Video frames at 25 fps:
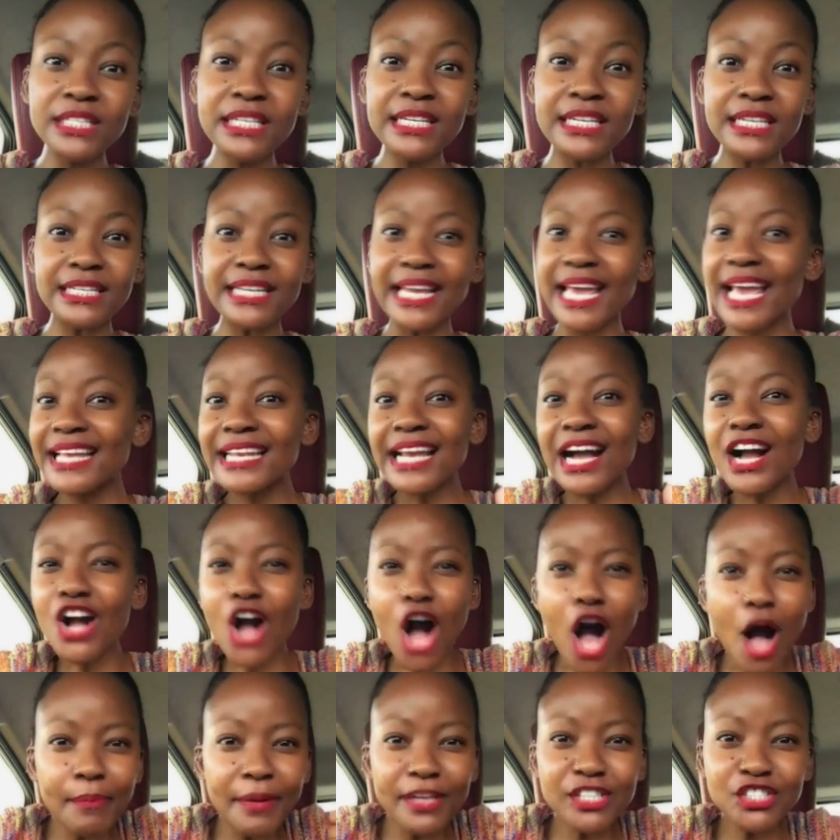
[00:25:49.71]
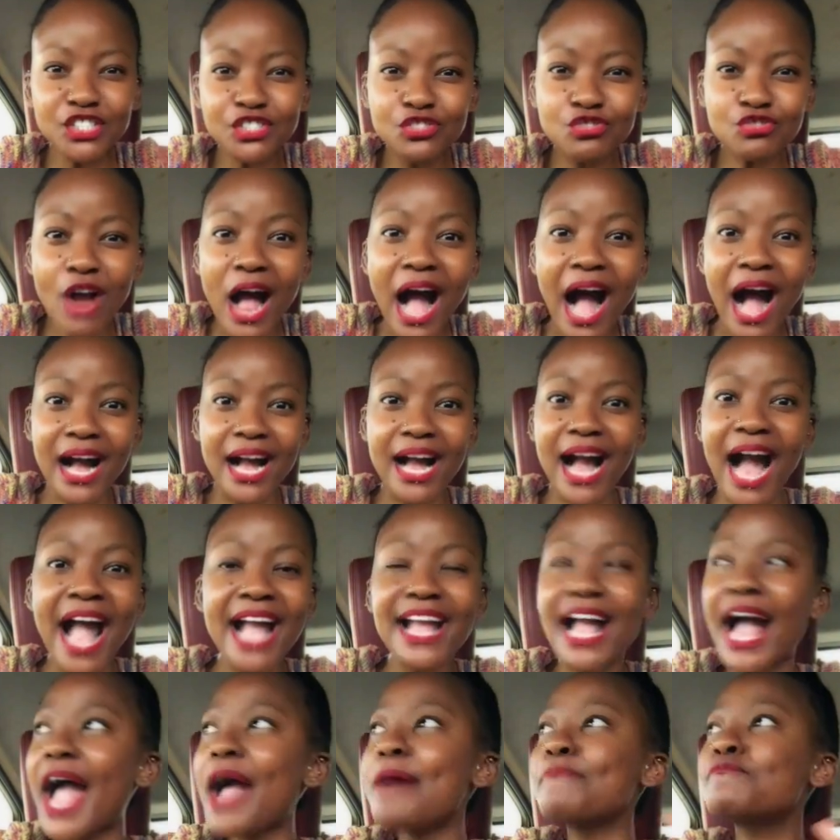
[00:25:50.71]
In a garbage truck. I,
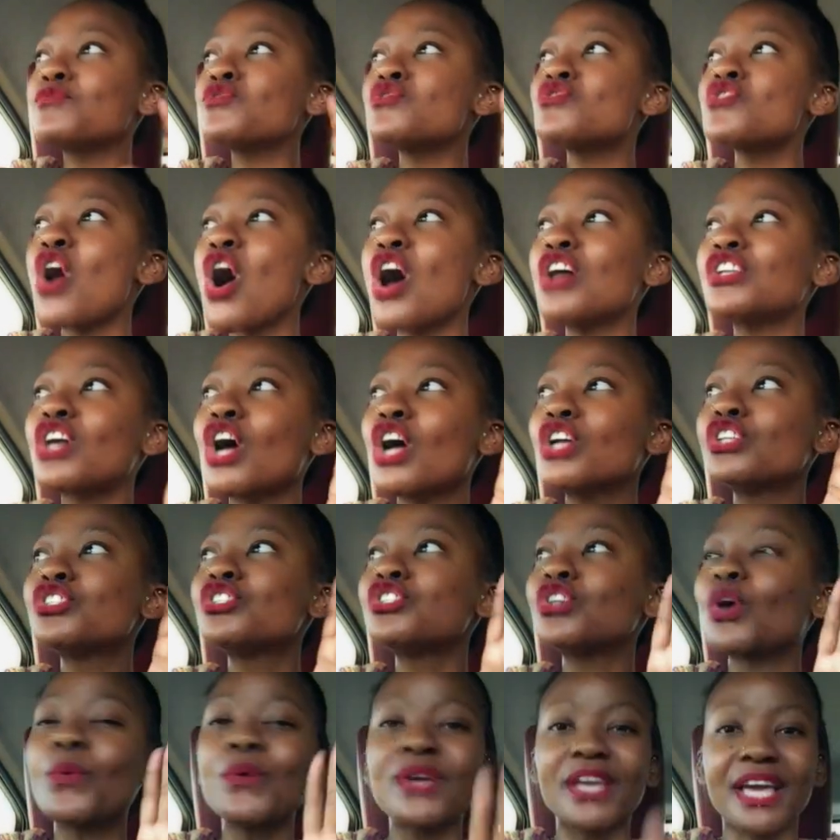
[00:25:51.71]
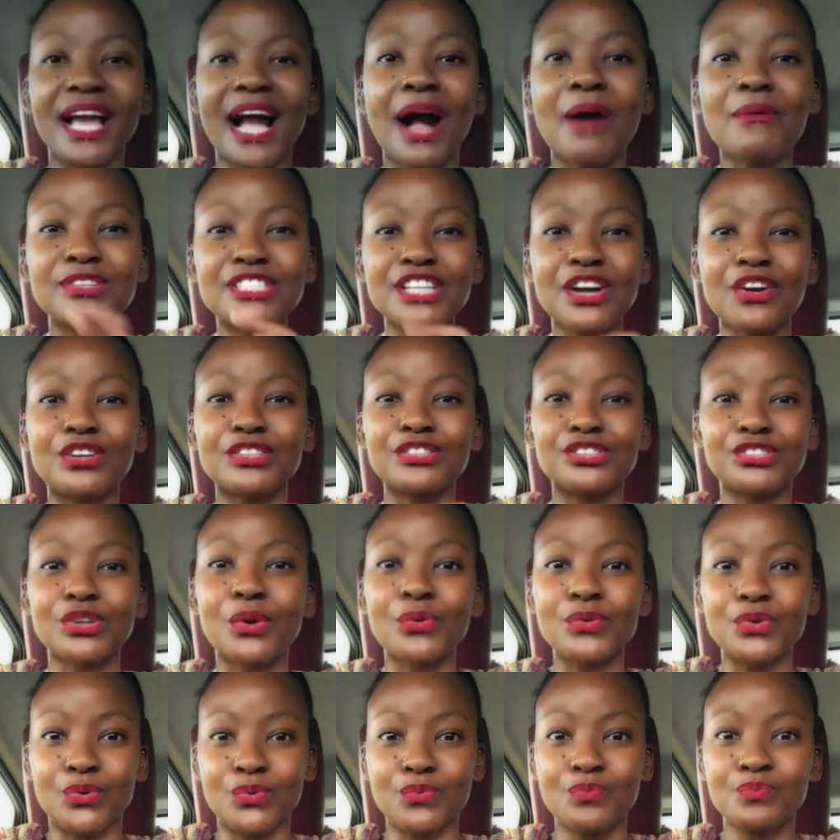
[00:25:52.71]
I am not joking. I wish I could show
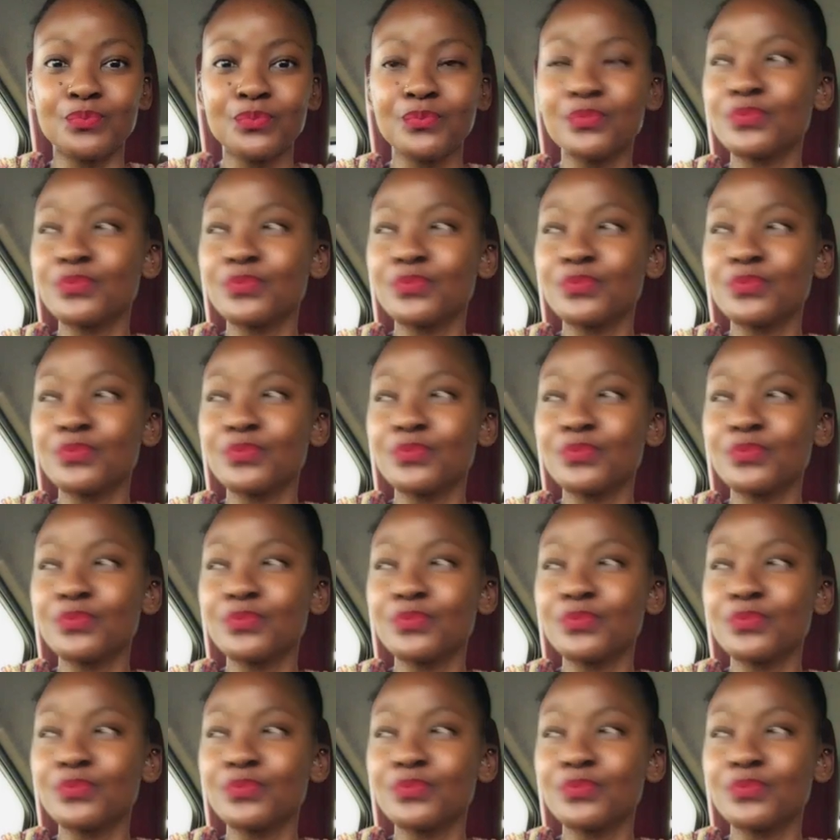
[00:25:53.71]
you.